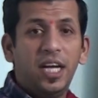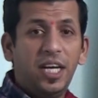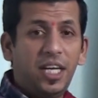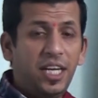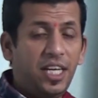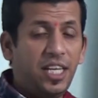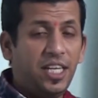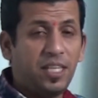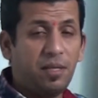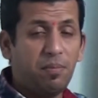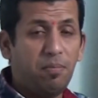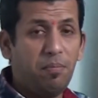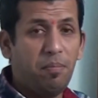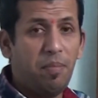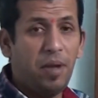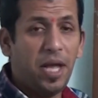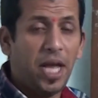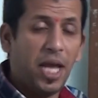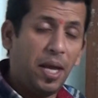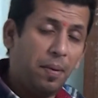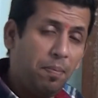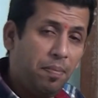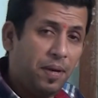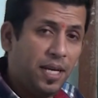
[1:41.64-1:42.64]
It
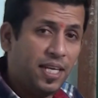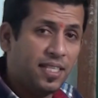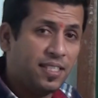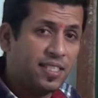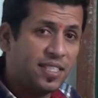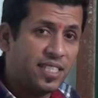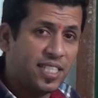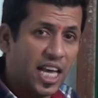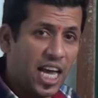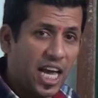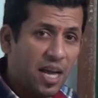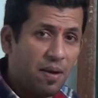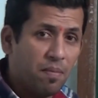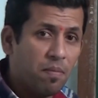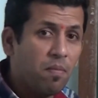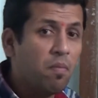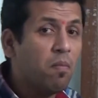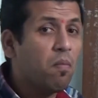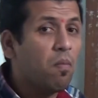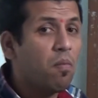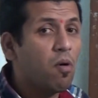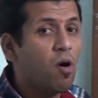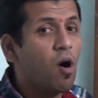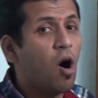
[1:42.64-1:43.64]
may be
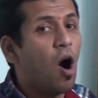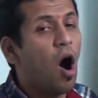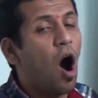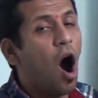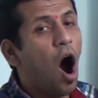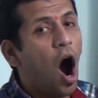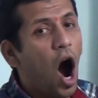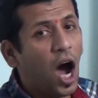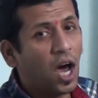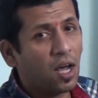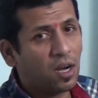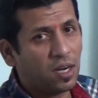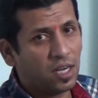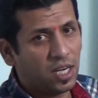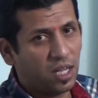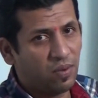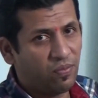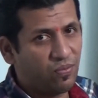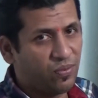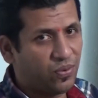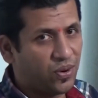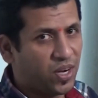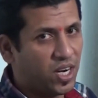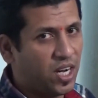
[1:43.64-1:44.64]
same or
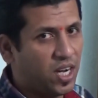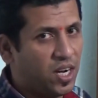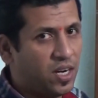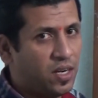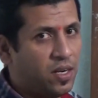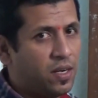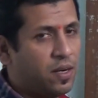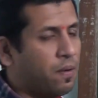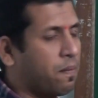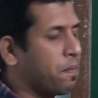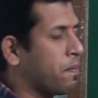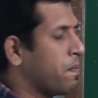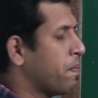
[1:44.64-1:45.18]
different.